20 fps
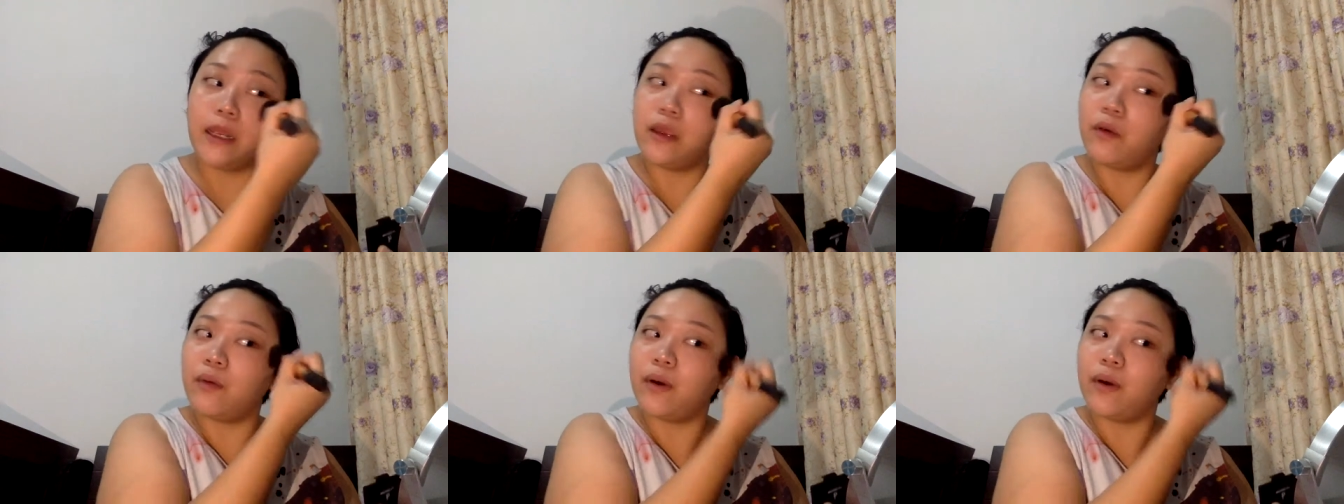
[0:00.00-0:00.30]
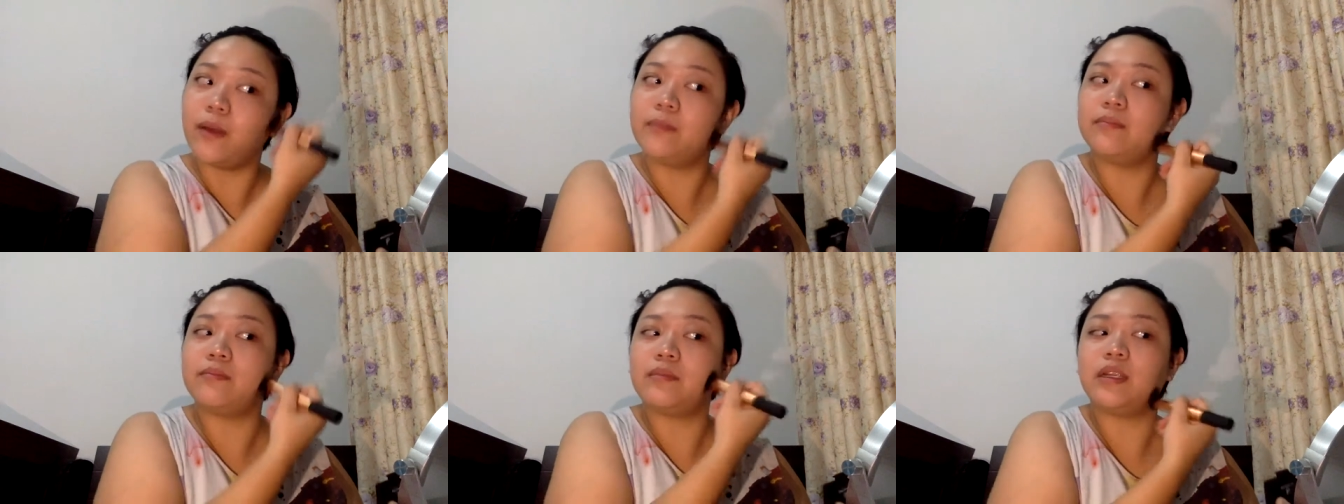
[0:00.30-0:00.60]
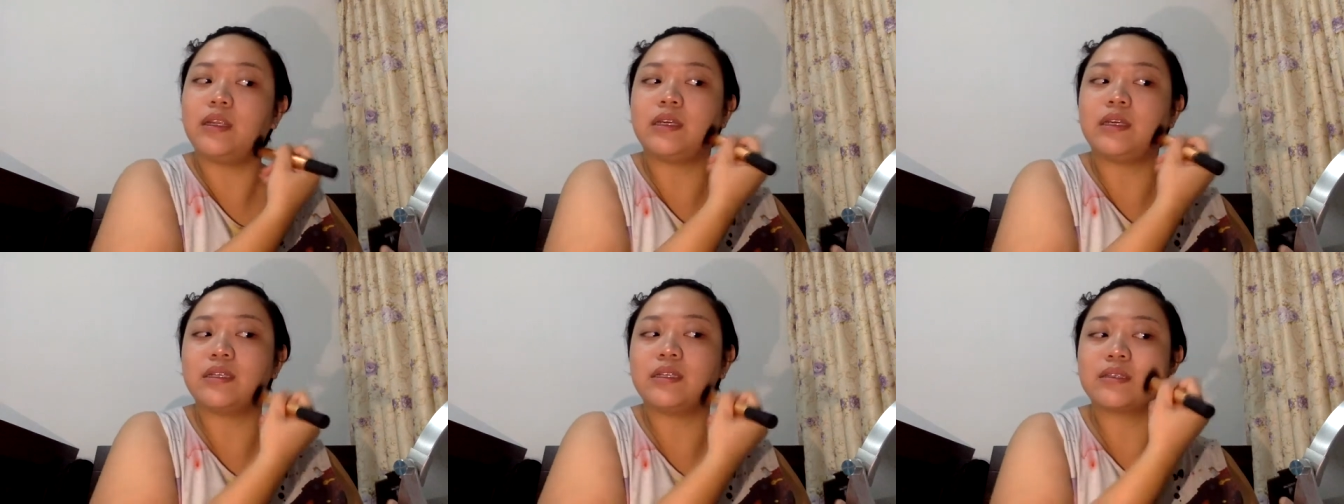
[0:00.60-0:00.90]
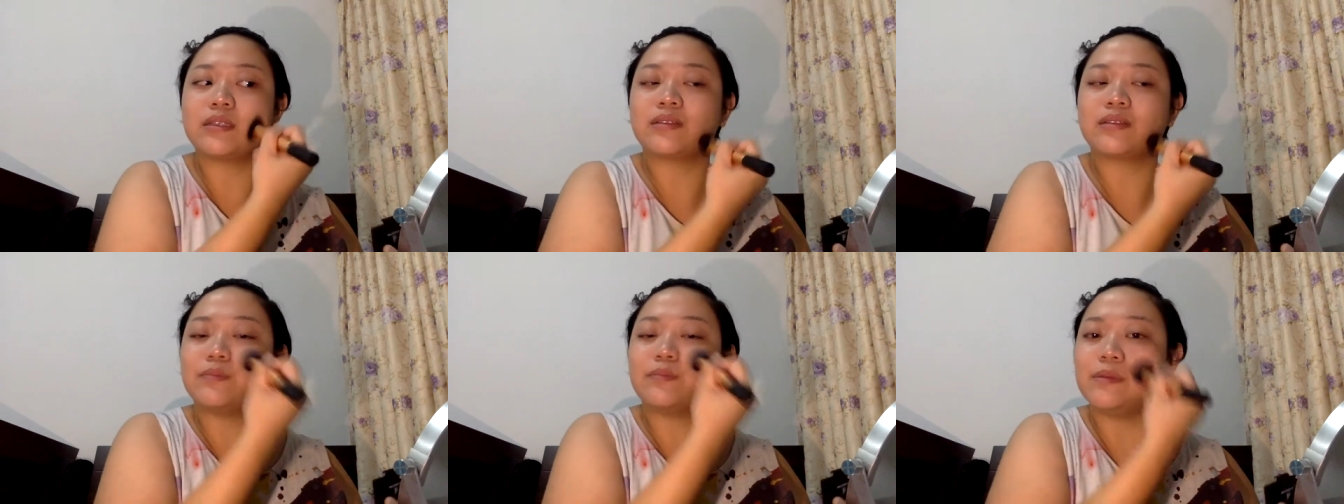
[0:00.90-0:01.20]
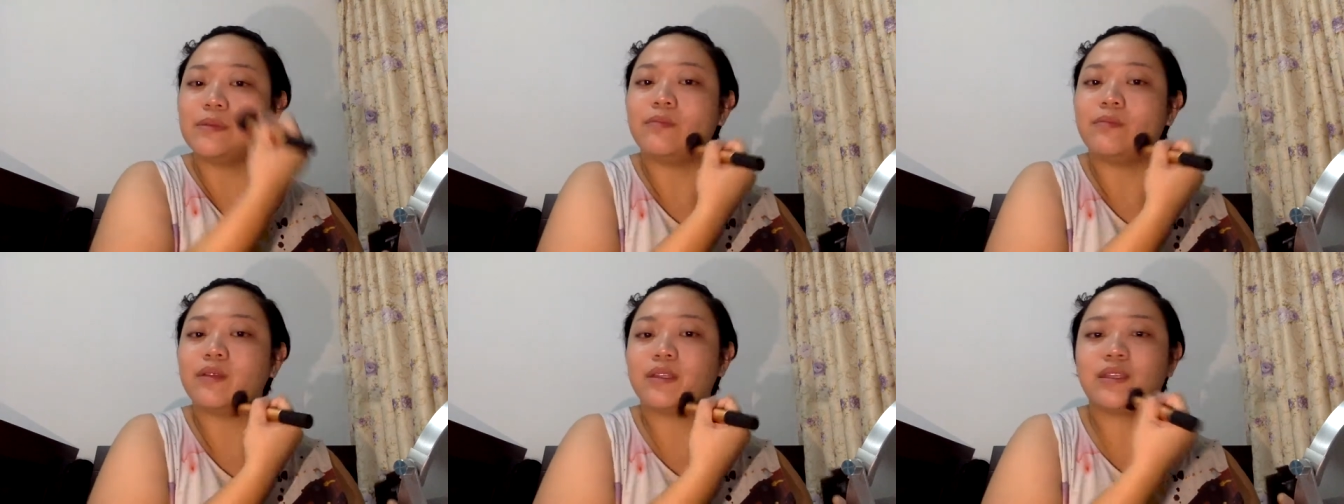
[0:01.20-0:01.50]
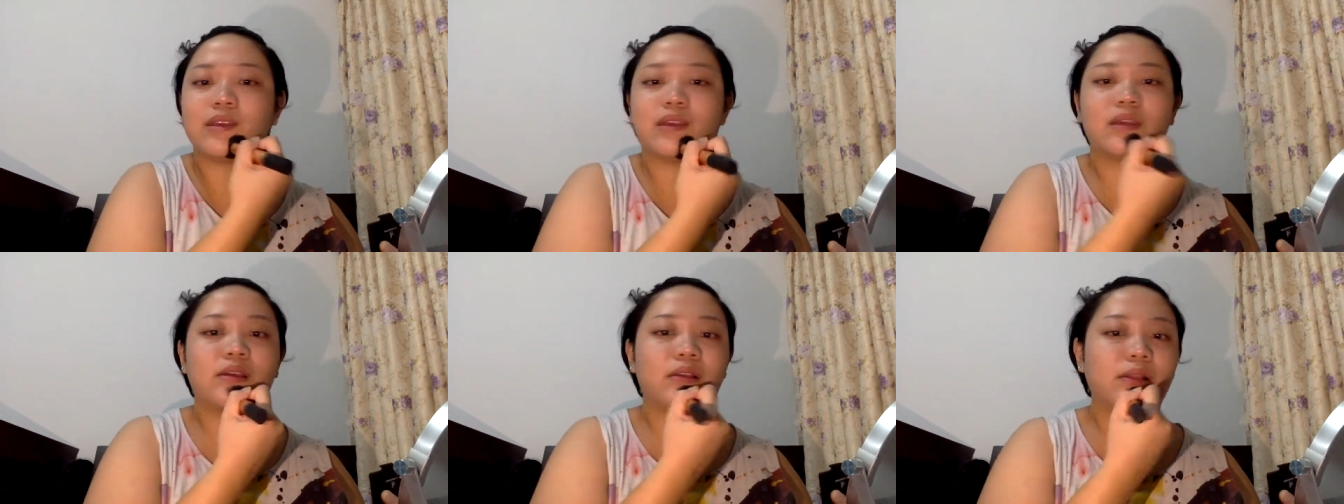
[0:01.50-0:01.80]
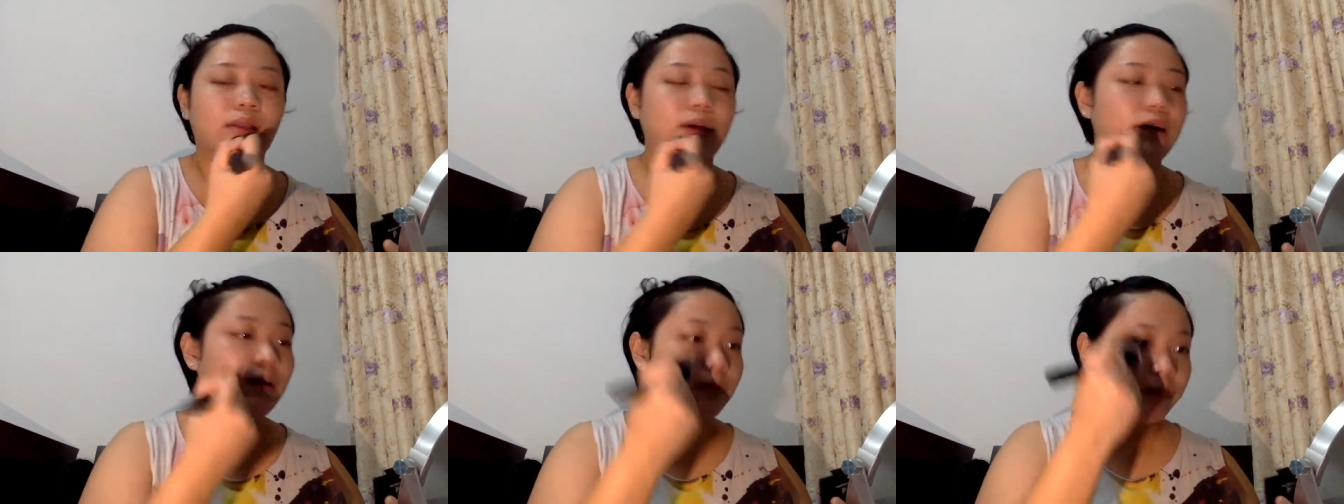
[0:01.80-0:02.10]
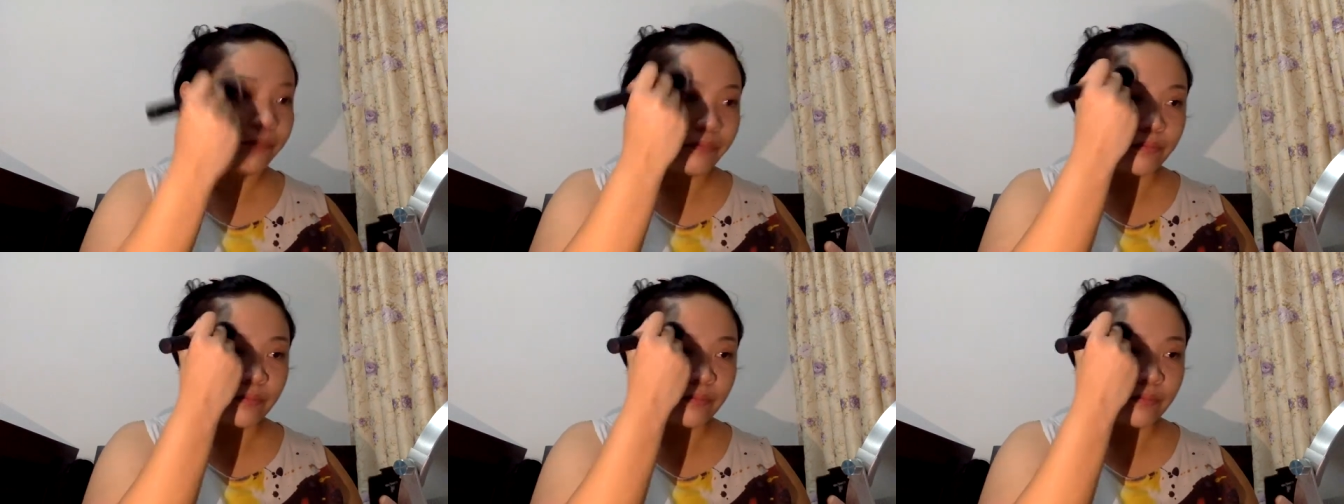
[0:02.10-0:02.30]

one place in particular.